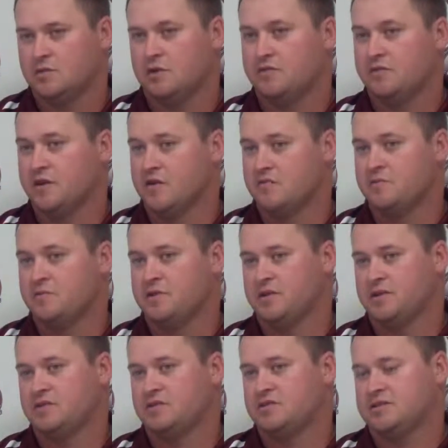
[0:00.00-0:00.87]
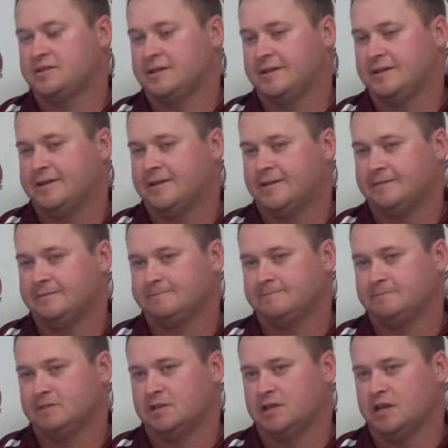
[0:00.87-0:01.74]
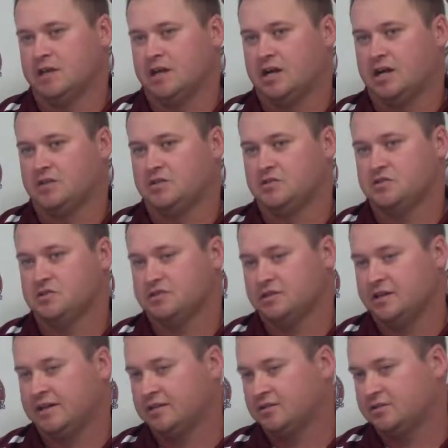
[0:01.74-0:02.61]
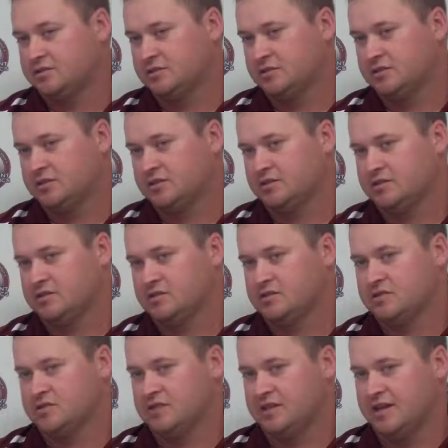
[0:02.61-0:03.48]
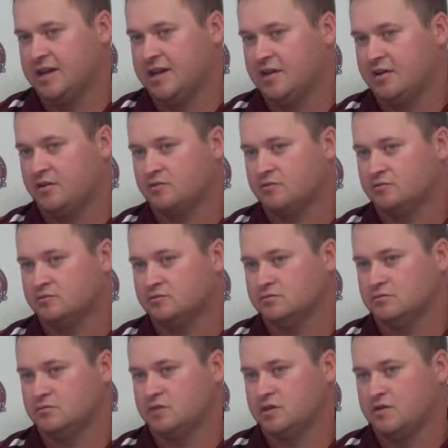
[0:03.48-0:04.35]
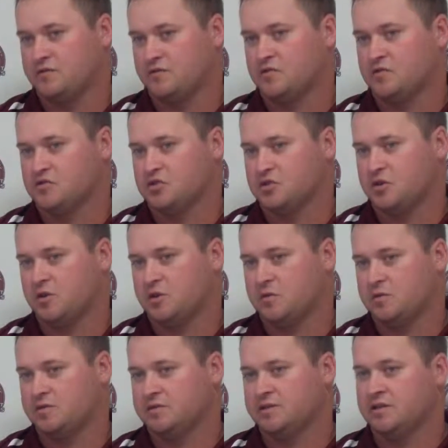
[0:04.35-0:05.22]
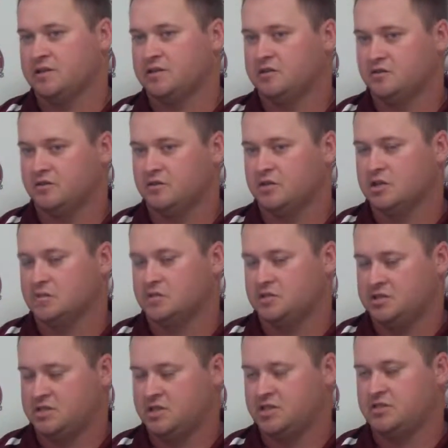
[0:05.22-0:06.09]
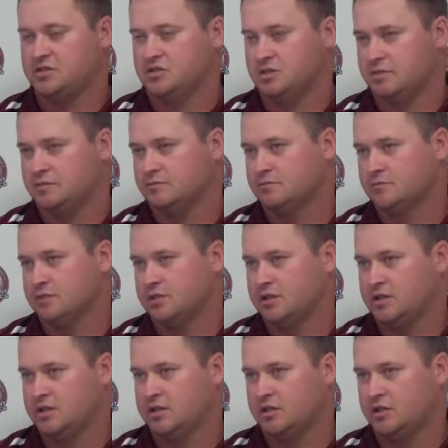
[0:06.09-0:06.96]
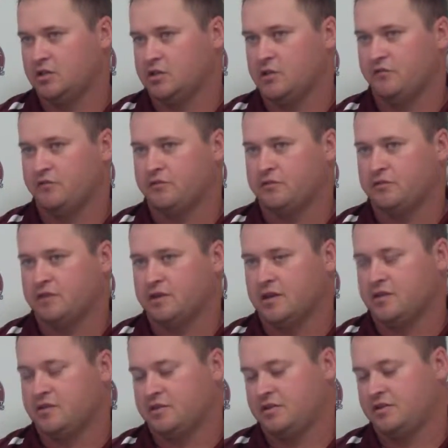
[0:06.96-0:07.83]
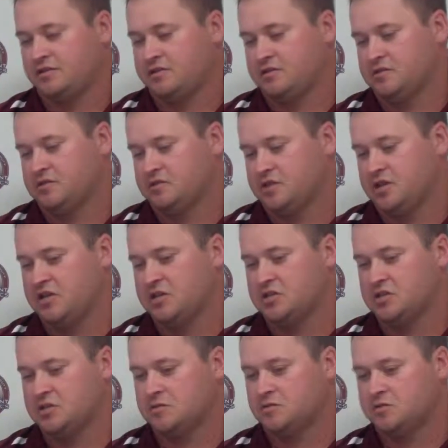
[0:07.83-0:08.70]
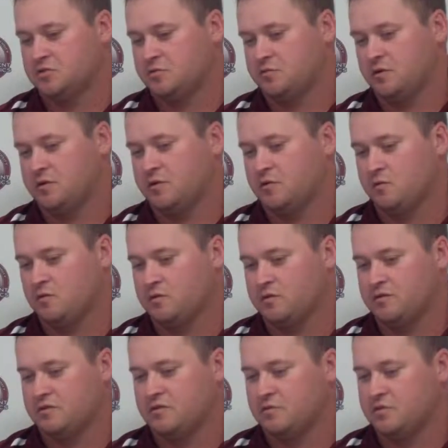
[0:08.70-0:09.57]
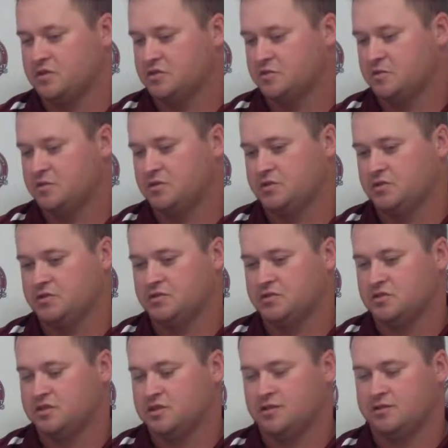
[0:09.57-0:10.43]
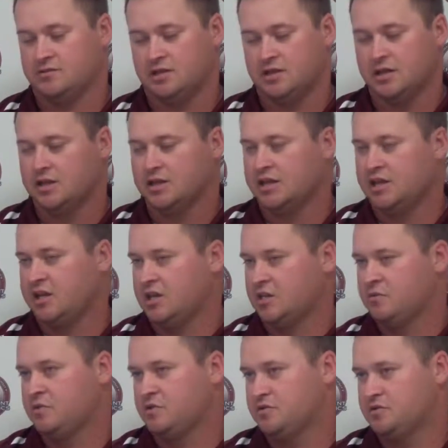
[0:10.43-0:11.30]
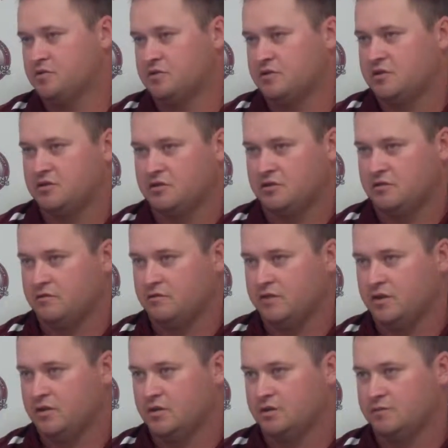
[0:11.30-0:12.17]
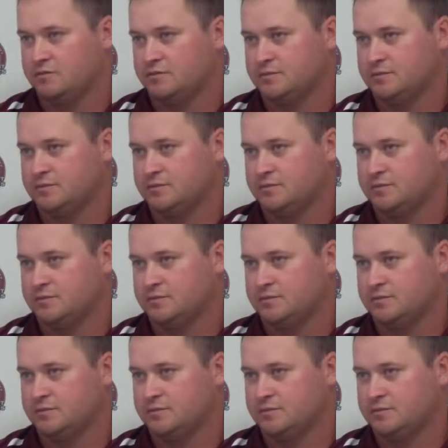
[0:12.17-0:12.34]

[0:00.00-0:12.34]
My favorite pitch, I used to like the slider when I first started, but then I developed a changeup. And, I think that changeups are probably one of the best pitches that any pitcher can develop.